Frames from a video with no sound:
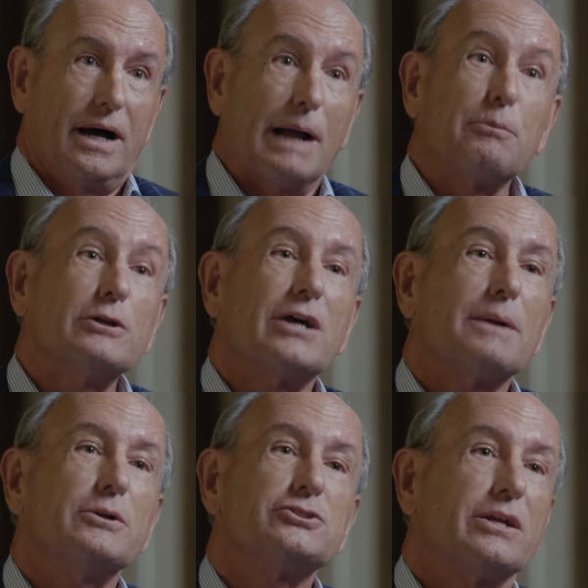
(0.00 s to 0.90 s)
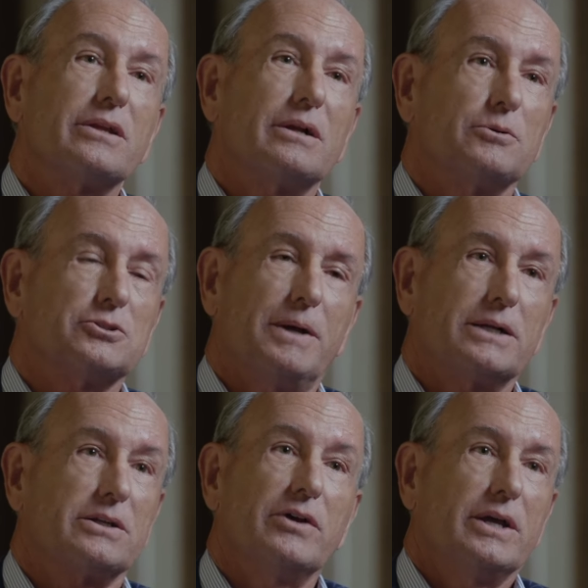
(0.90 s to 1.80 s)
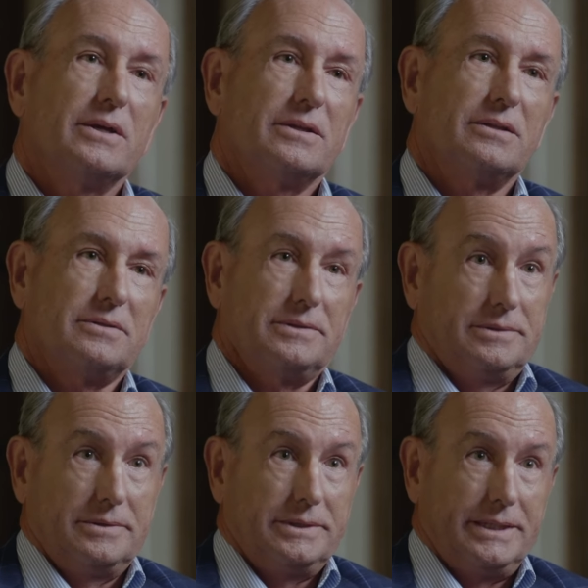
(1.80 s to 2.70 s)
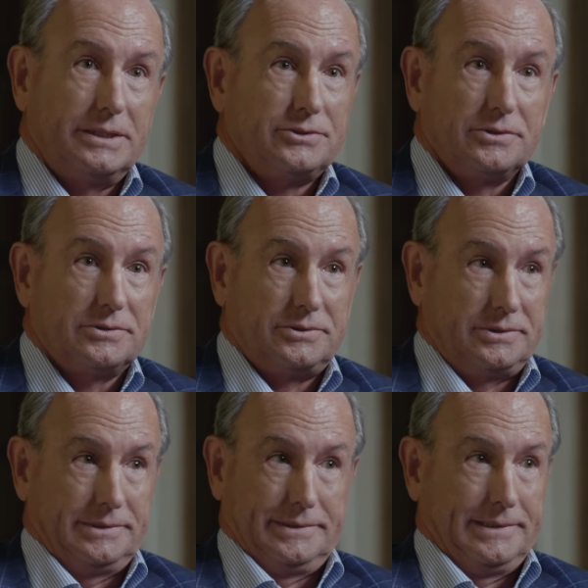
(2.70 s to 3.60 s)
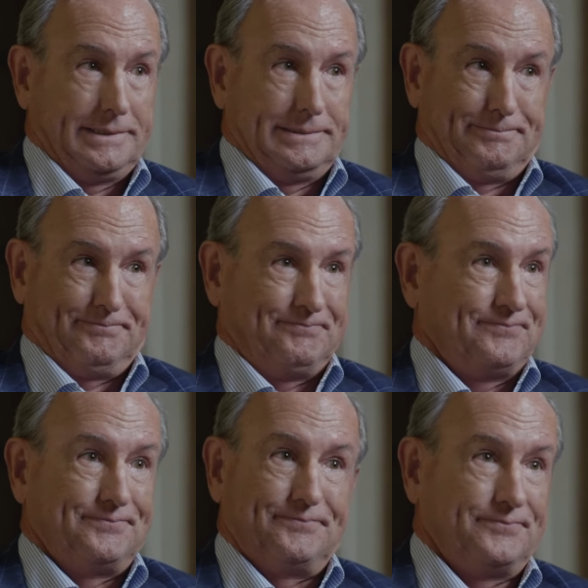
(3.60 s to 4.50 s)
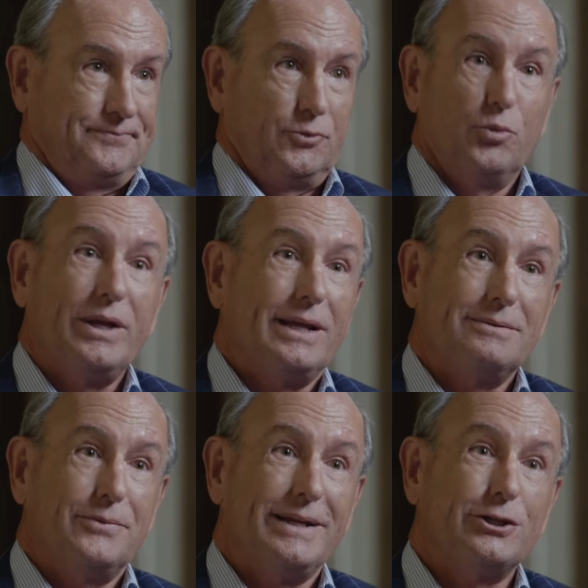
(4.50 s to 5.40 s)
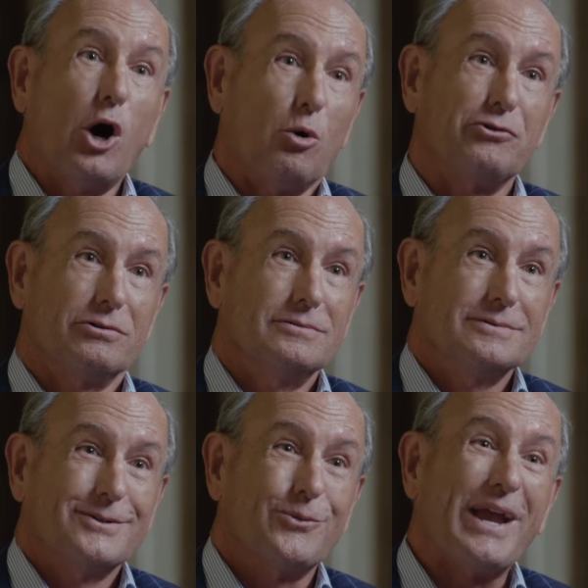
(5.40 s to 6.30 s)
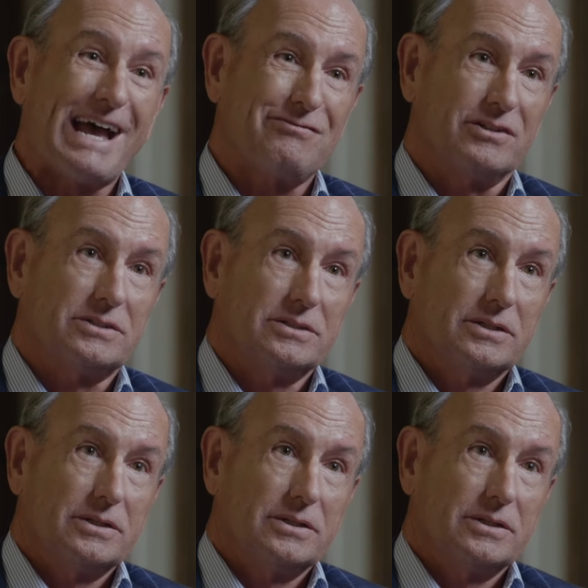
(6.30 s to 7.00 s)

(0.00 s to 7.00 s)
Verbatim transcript: I appreciate I appreciate their perspective. The, the answer is we we don't we haven't.